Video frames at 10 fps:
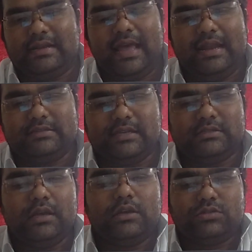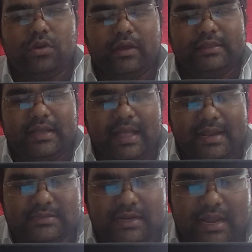analysis. So in the
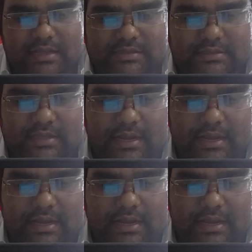caries analysis,